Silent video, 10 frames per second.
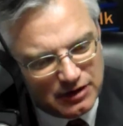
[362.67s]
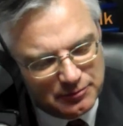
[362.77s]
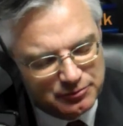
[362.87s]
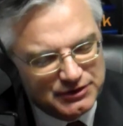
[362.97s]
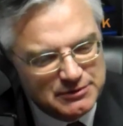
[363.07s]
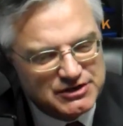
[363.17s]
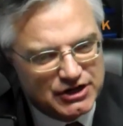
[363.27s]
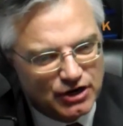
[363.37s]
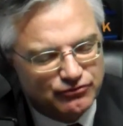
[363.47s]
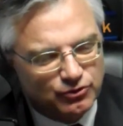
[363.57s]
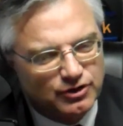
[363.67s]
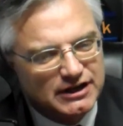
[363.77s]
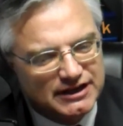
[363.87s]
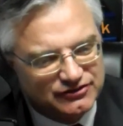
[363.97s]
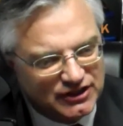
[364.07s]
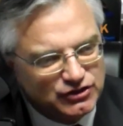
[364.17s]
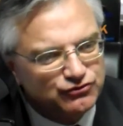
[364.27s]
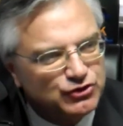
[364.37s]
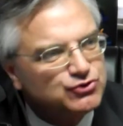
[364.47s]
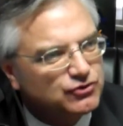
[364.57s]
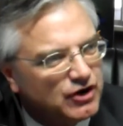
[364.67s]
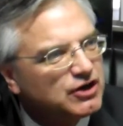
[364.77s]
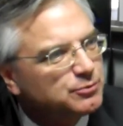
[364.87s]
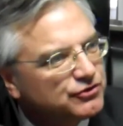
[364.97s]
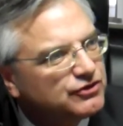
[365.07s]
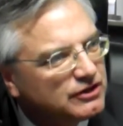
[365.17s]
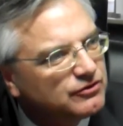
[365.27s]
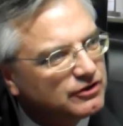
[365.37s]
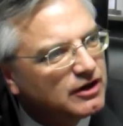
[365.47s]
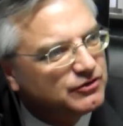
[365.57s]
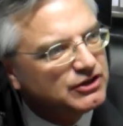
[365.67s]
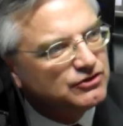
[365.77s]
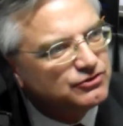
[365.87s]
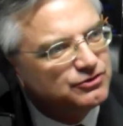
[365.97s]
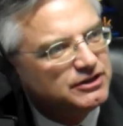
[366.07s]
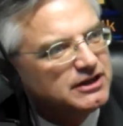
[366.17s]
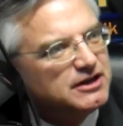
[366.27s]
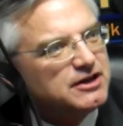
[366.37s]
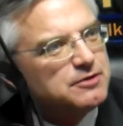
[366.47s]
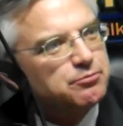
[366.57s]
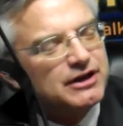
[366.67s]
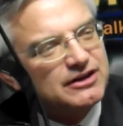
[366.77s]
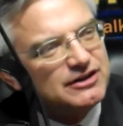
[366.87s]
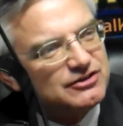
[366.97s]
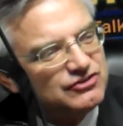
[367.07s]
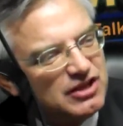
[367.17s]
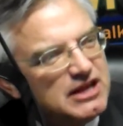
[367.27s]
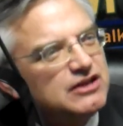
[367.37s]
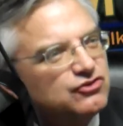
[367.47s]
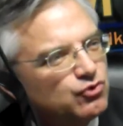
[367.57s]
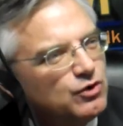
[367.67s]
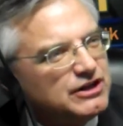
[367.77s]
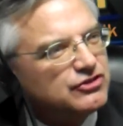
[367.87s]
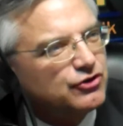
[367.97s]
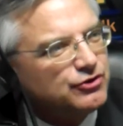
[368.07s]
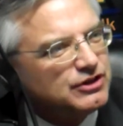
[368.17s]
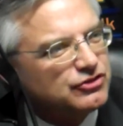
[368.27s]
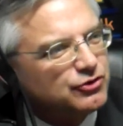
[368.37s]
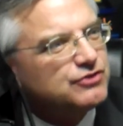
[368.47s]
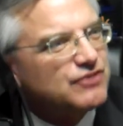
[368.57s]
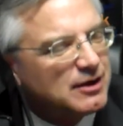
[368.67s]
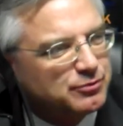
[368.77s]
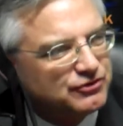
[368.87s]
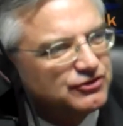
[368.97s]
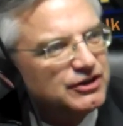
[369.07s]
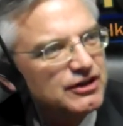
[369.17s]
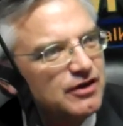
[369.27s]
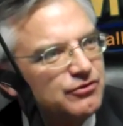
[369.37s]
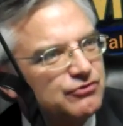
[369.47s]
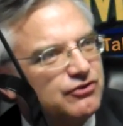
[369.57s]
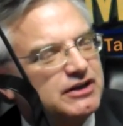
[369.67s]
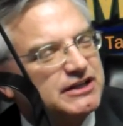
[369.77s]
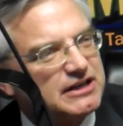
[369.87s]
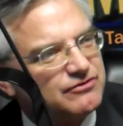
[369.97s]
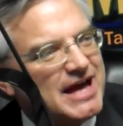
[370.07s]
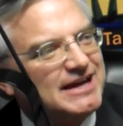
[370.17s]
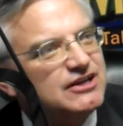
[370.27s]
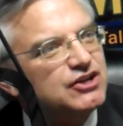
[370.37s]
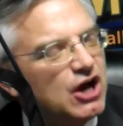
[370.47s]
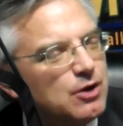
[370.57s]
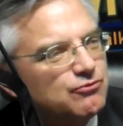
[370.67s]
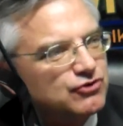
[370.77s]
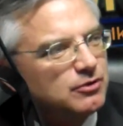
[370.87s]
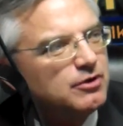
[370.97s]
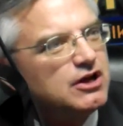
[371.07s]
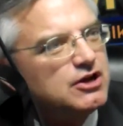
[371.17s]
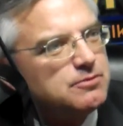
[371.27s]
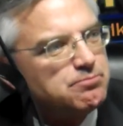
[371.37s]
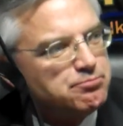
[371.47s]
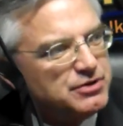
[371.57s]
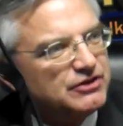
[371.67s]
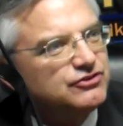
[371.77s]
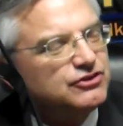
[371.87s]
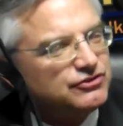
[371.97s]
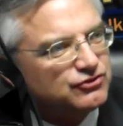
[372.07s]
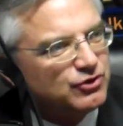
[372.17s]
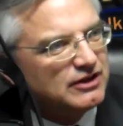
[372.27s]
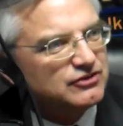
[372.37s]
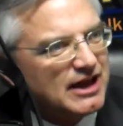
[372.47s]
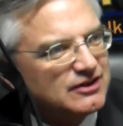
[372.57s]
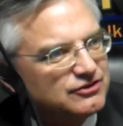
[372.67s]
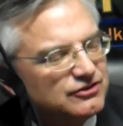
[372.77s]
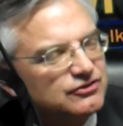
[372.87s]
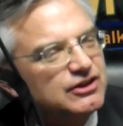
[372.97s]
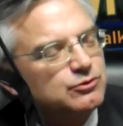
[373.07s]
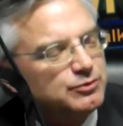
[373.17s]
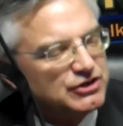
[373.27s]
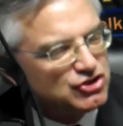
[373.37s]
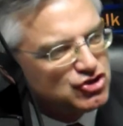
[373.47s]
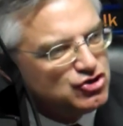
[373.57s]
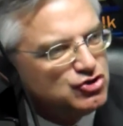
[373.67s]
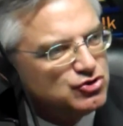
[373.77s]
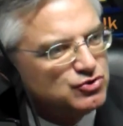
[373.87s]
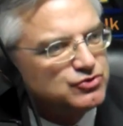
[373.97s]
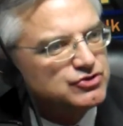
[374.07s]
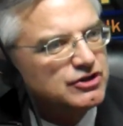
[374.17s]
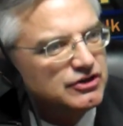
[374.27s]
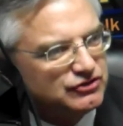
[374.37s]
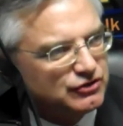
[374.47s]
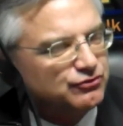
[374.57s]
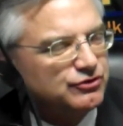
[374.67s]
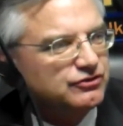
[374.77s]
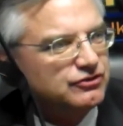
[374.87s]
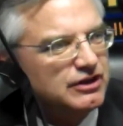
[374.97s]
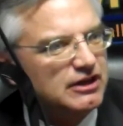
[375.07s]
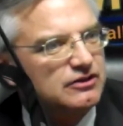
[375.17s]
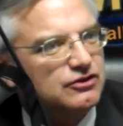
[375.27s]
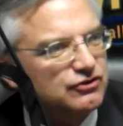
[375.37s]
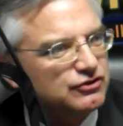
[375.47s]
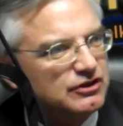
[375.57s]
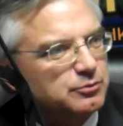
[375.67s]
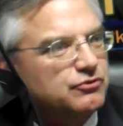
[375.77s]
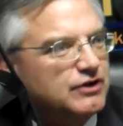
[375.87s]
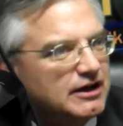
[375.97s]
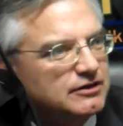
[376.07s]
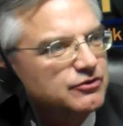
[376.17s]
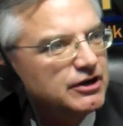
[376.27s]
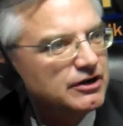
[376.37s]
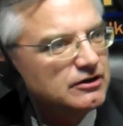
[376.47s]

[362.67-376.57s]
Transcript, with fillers: I need to be careful. It's not the future of 100% of the, of the industry. Right. But 10, 20, 30, 35% of the funding, if that can come from business transactions, it would be a huge difference in this, in the providing of care.